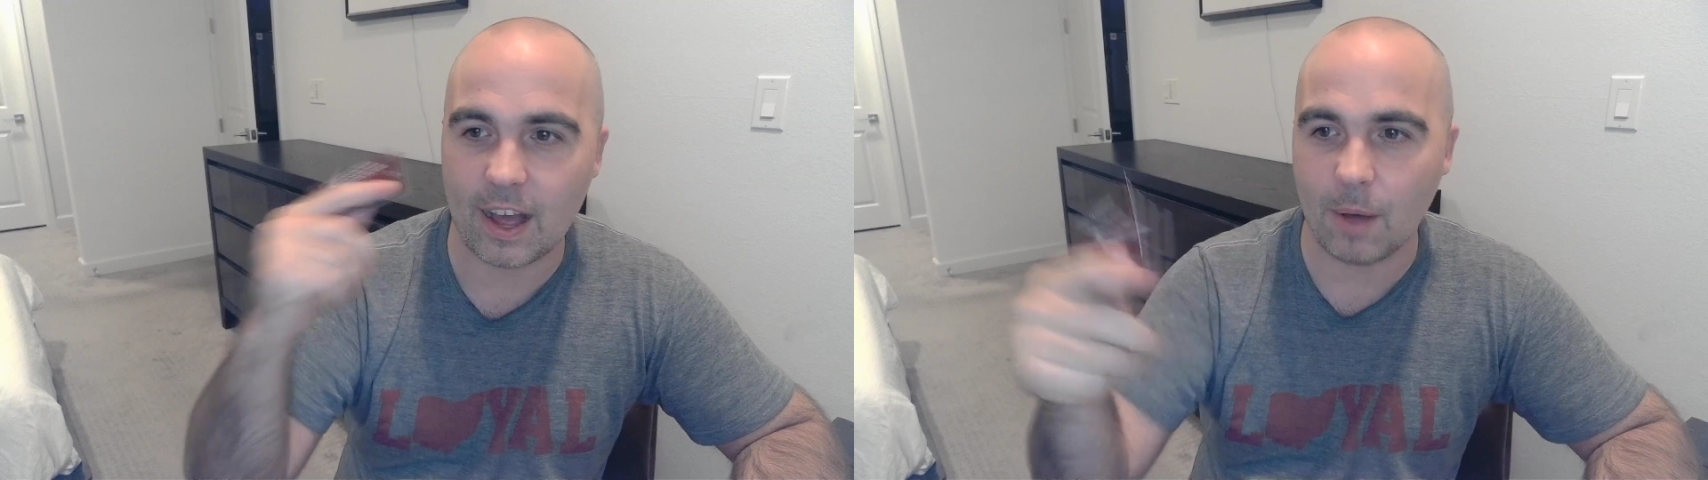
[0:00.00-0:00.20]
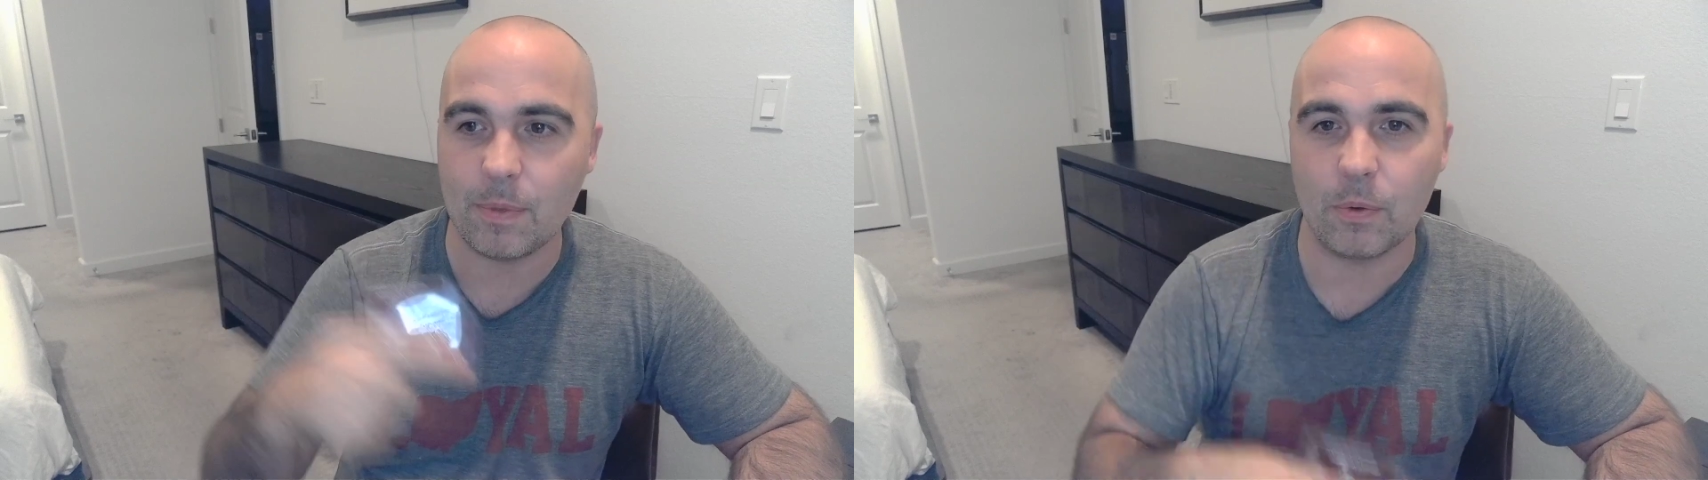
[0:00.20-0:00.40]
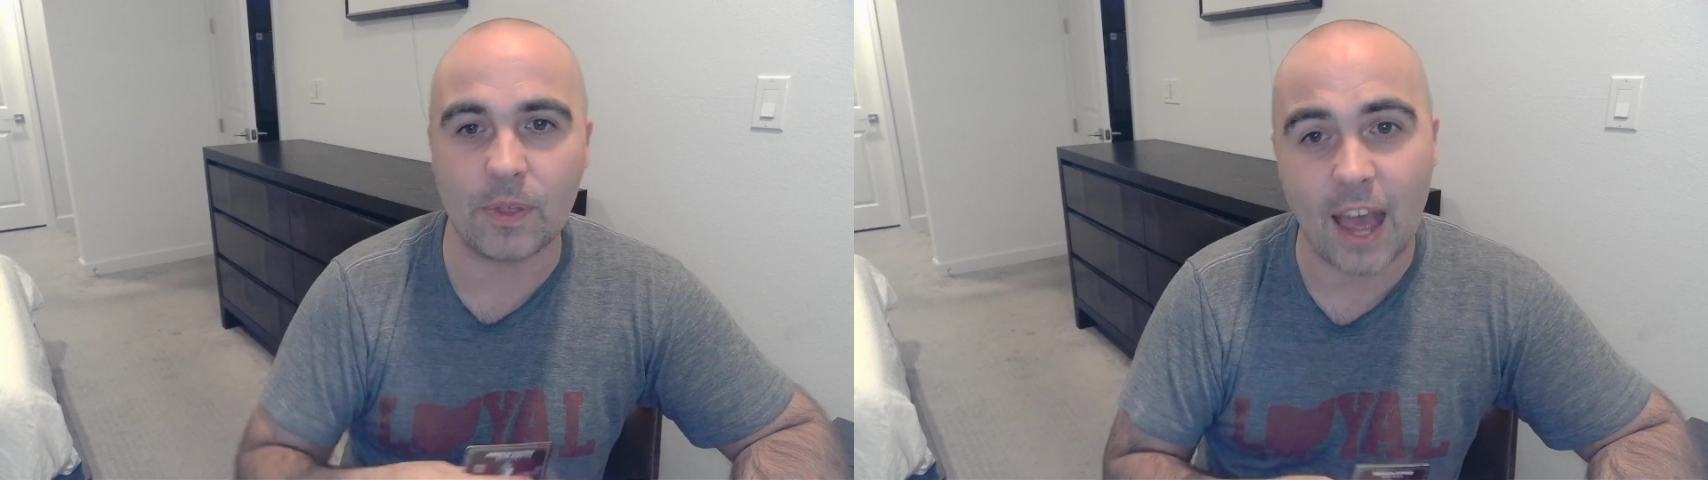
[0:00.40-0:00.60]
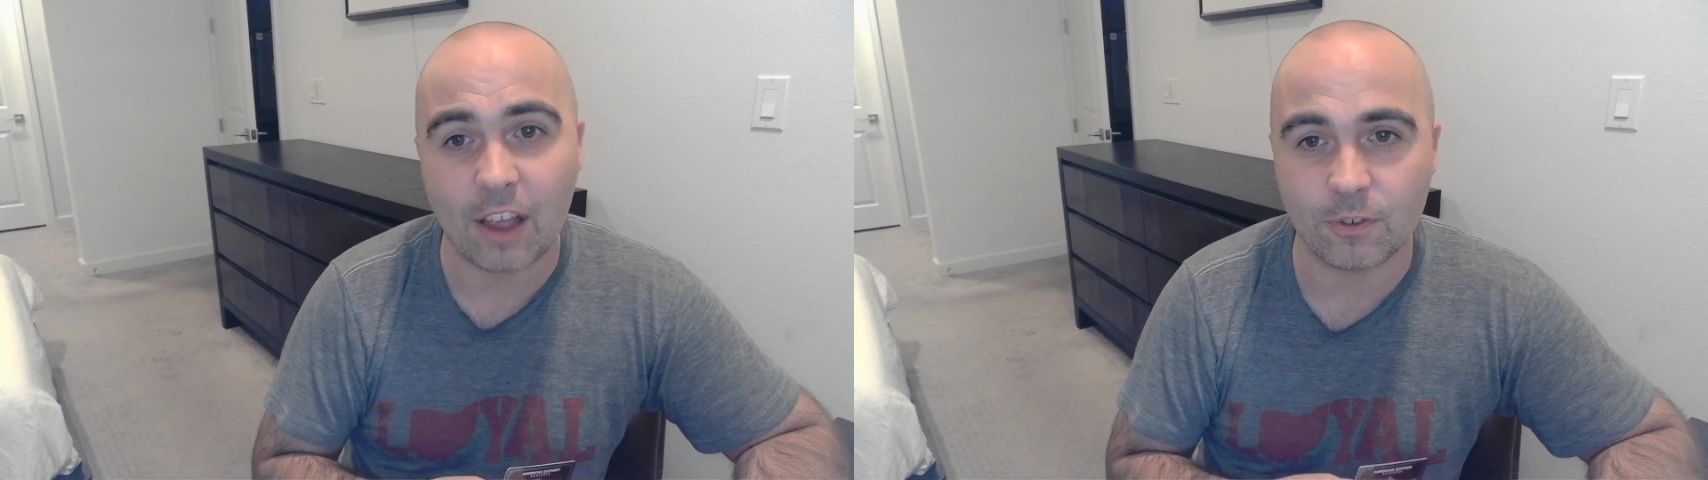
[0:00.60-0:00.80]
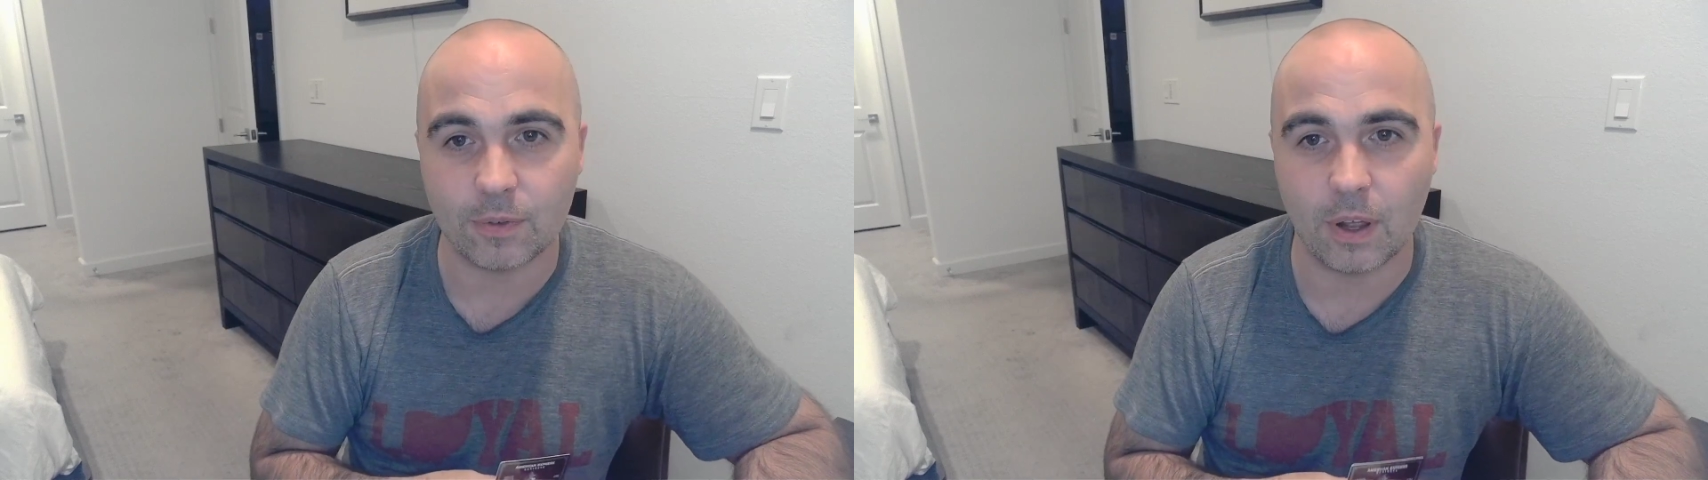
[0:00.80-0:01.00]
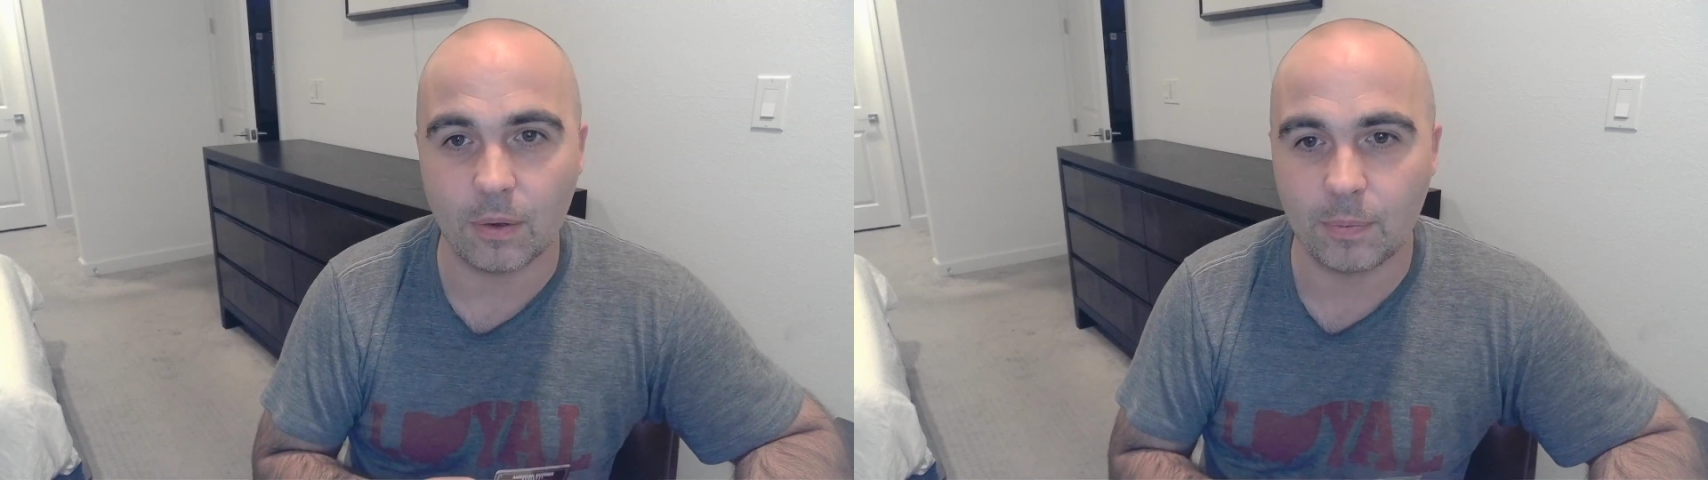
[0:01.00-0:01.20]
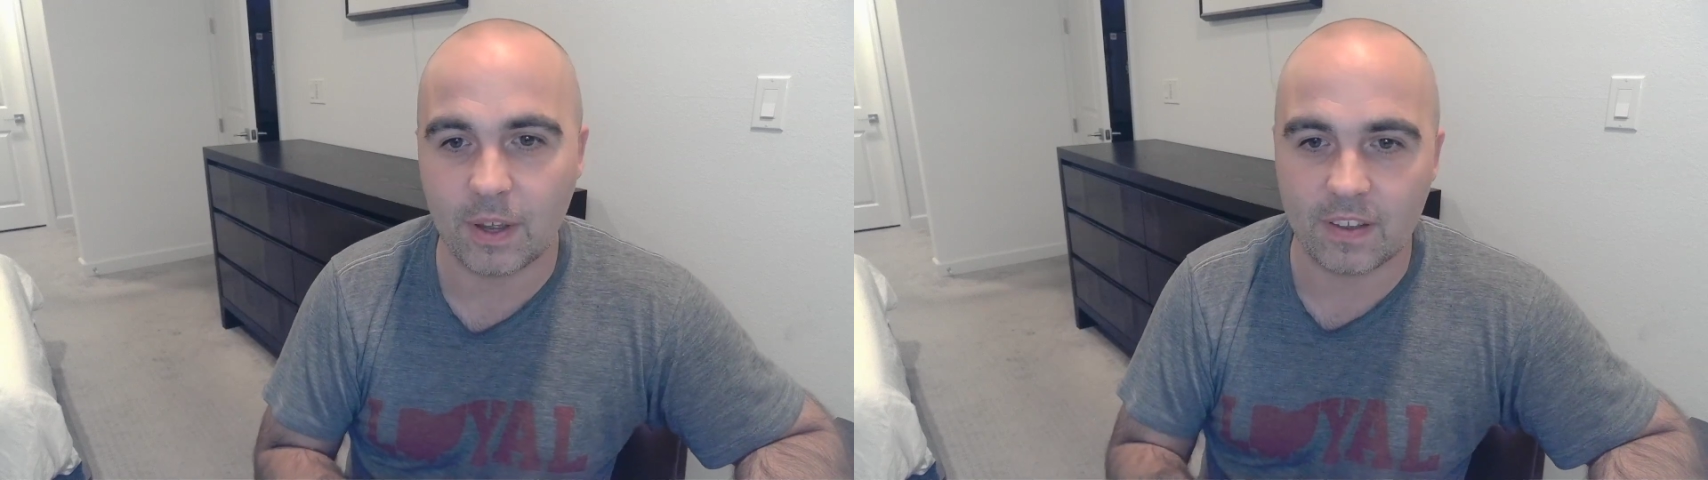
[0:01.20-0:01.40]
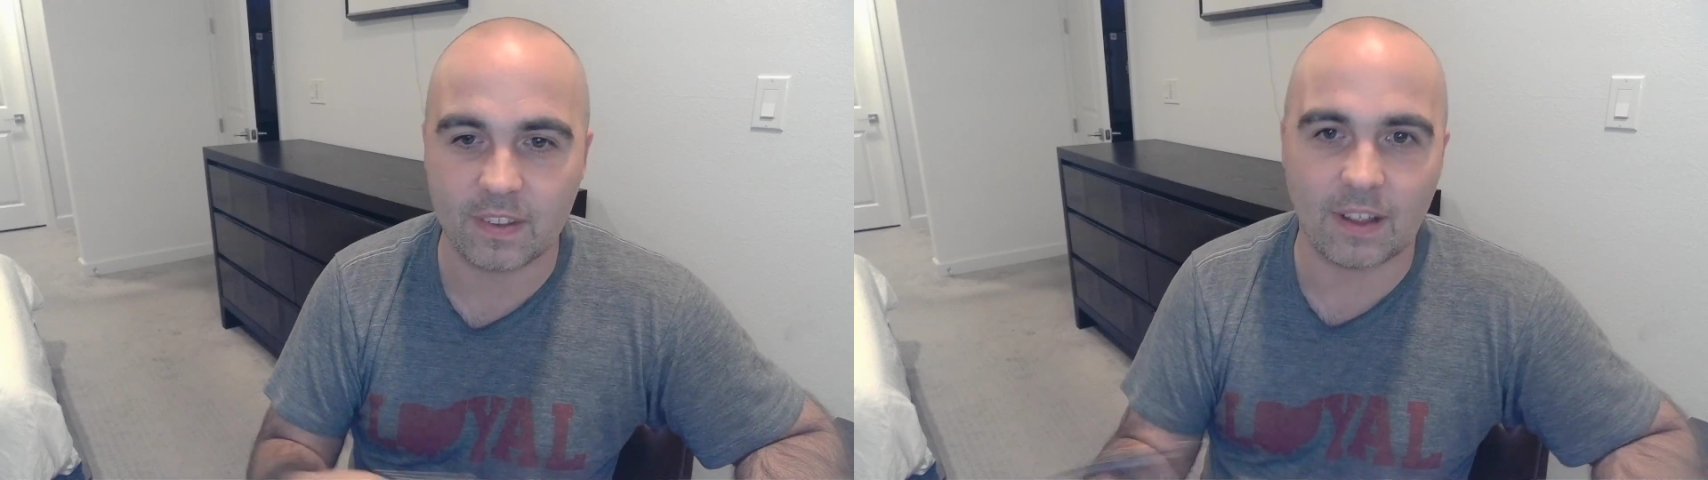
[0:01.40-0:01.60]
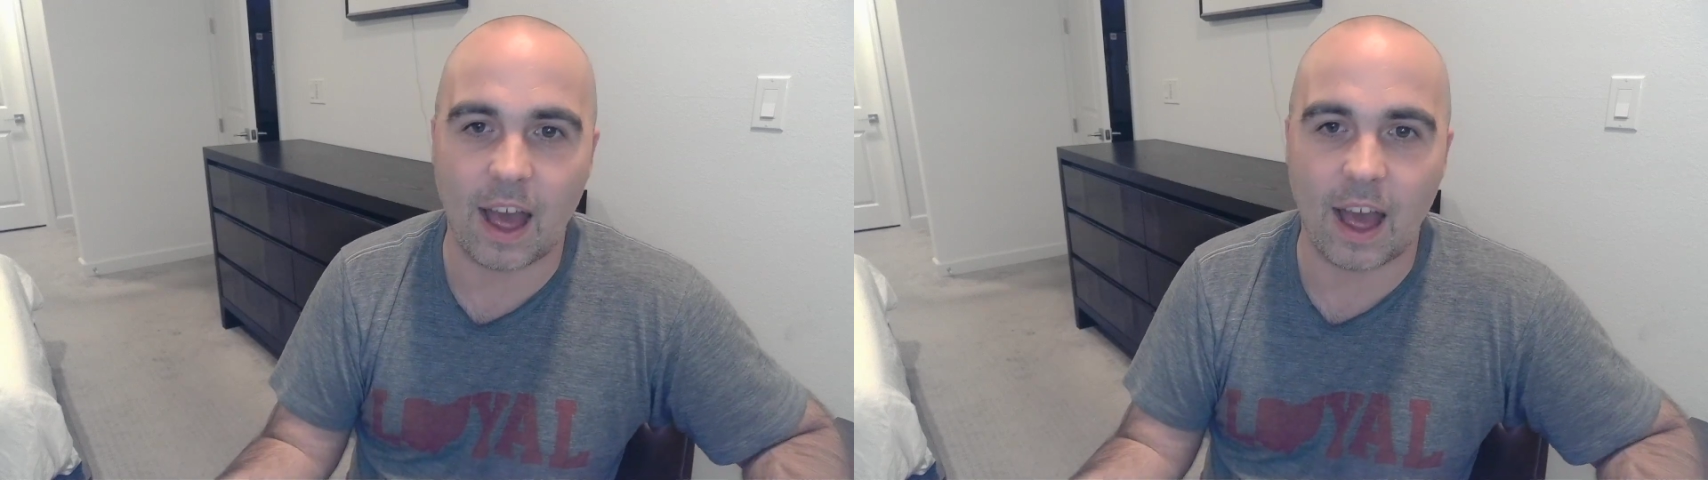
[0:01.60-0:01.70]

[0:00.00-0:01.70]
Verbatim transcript: help me with cash flow because